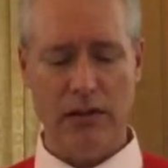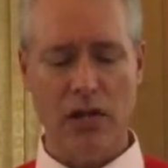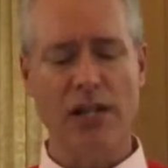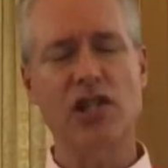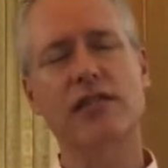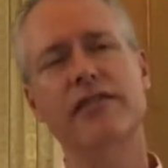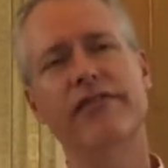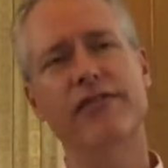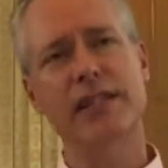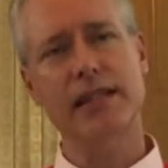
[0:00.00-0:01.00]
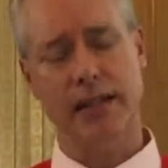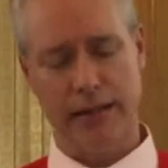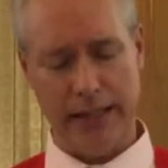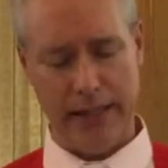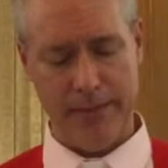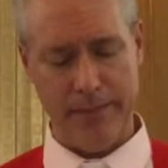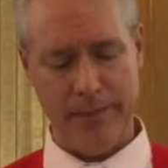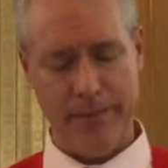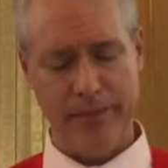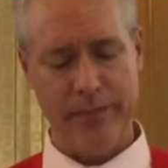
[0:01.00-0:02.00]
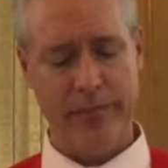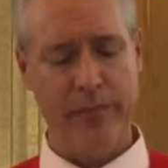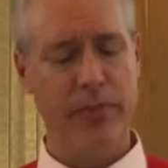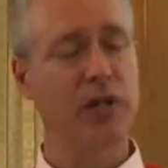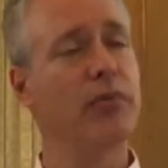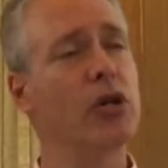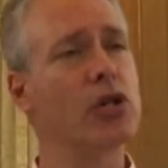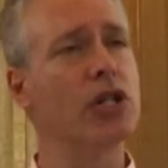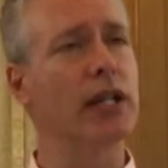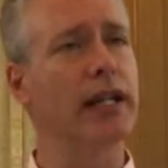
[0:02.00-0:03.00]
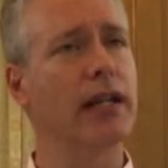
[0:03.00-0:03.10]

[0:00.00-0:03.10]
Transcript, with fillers: not just physically, but emotionally